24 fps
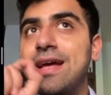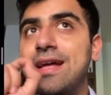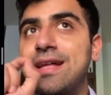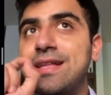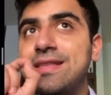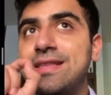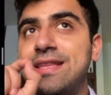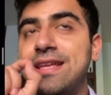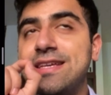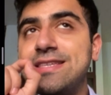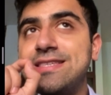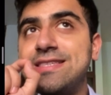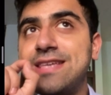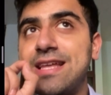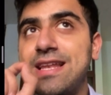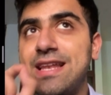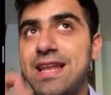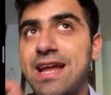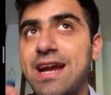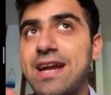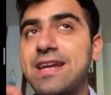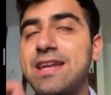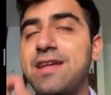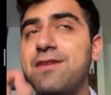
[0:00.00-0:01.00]
They
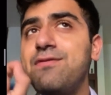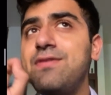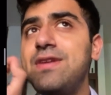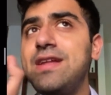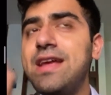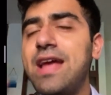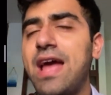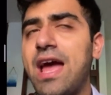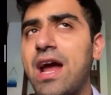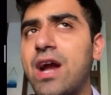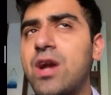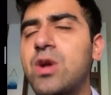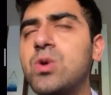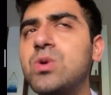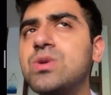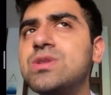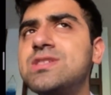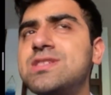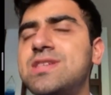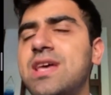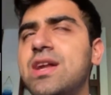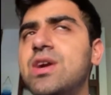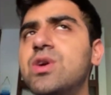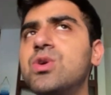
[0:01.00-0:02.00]
selectively act on
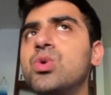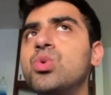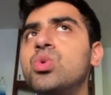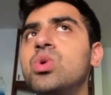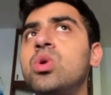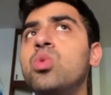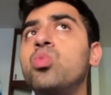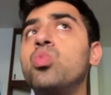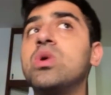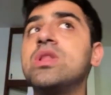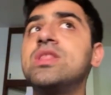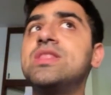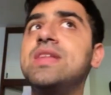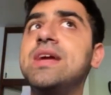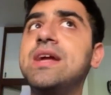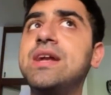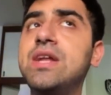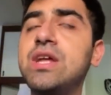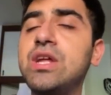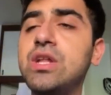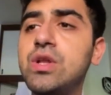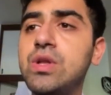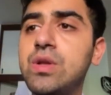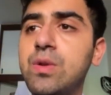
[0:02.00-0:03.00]
serotonin. What they
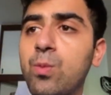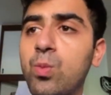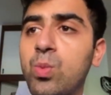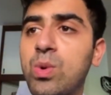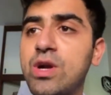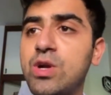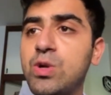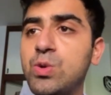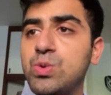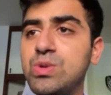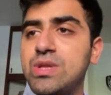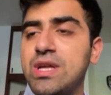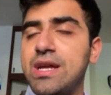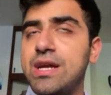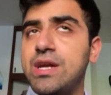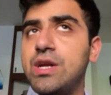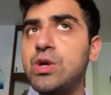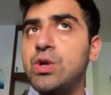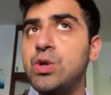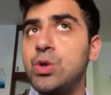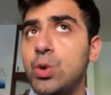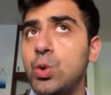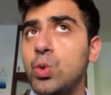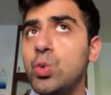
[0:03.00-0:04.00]
did, what do they
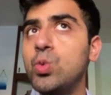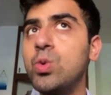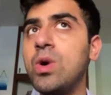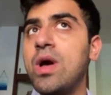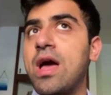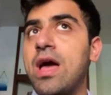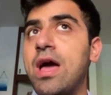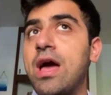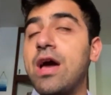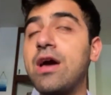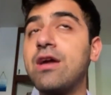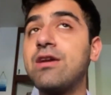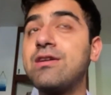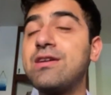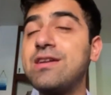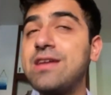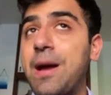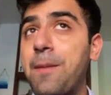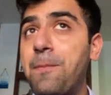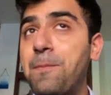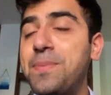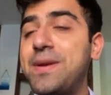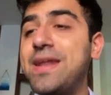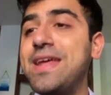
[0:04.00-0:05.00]
do?
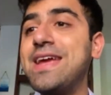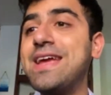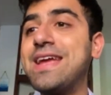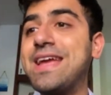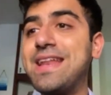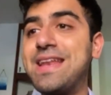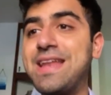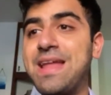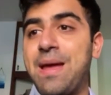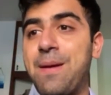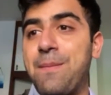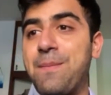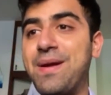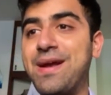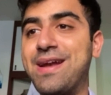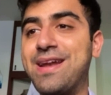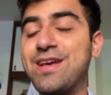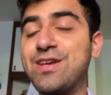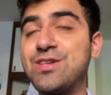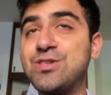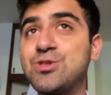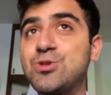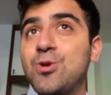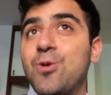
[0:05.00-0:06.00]
Reuptake inhibit.
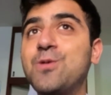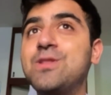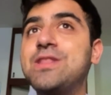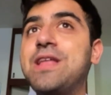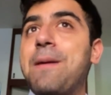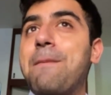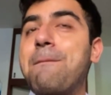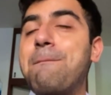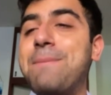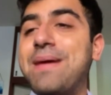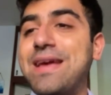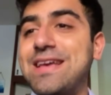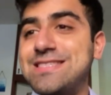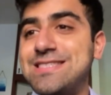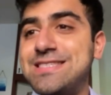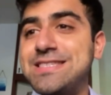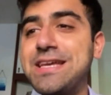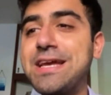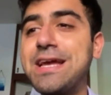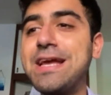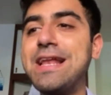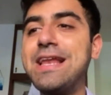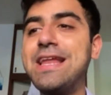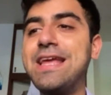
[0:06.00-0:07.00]
So they
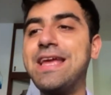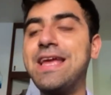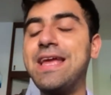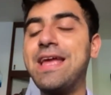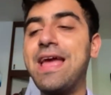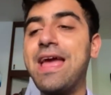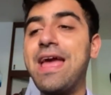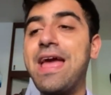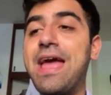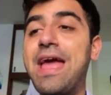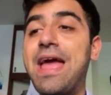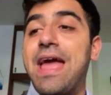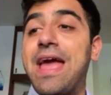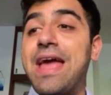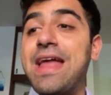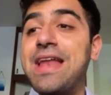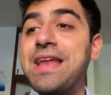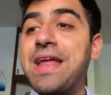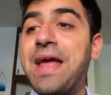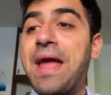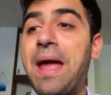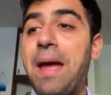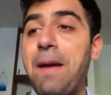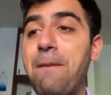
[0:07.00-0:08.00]
basically
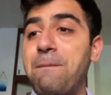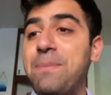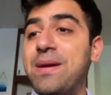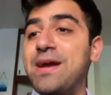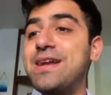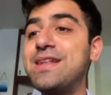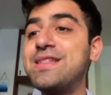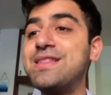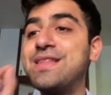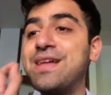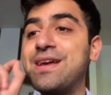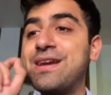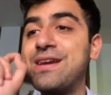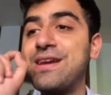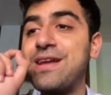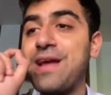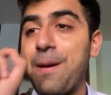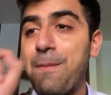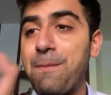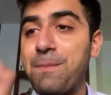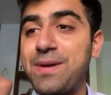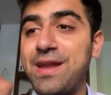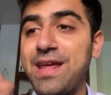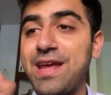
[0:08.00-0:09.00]
inhibit the
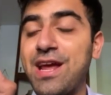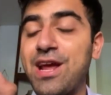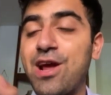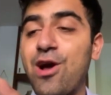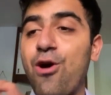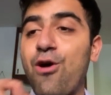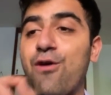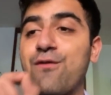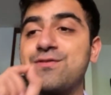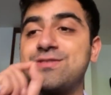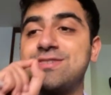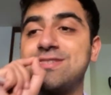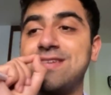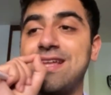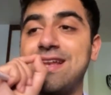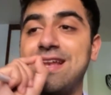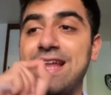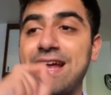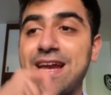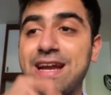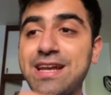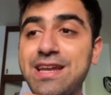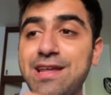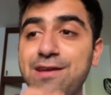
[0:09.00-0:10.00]
reuptake of
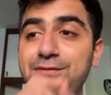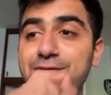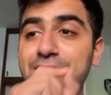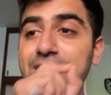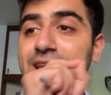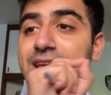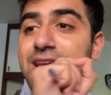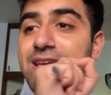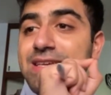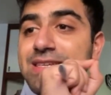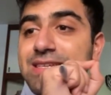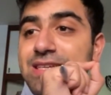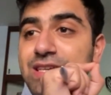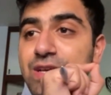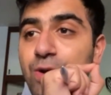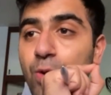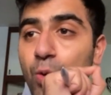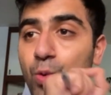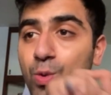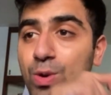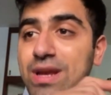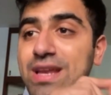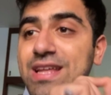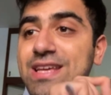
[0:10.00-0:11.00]
selectively
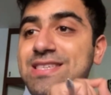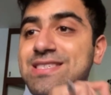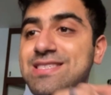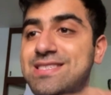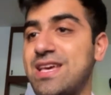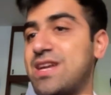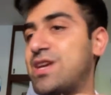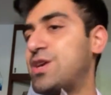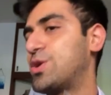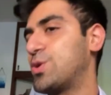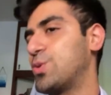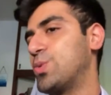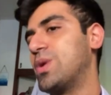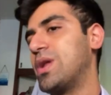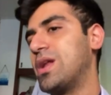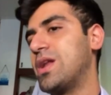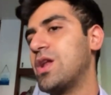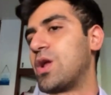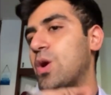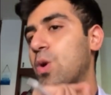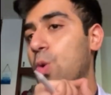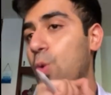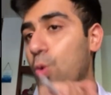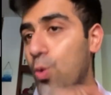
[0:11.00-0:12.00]
only serotonin.
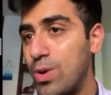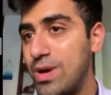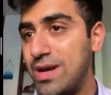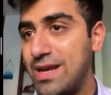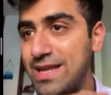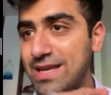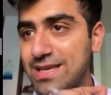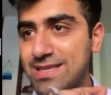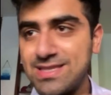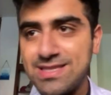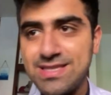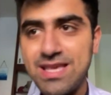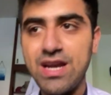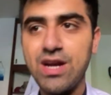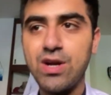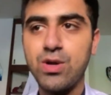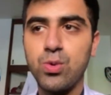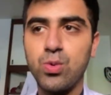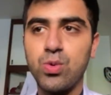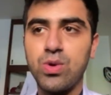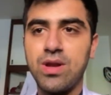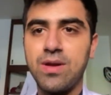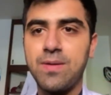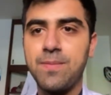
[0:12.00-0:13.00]
Only
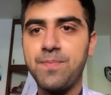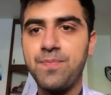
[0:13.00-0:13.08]
serotonin.